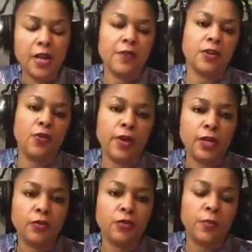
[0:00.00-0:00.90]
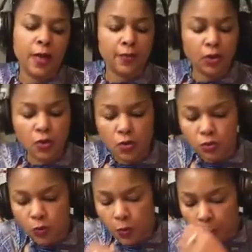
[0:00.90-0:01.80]
I have a credit group. I have a goals
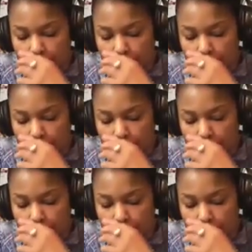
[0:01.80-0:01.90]
group.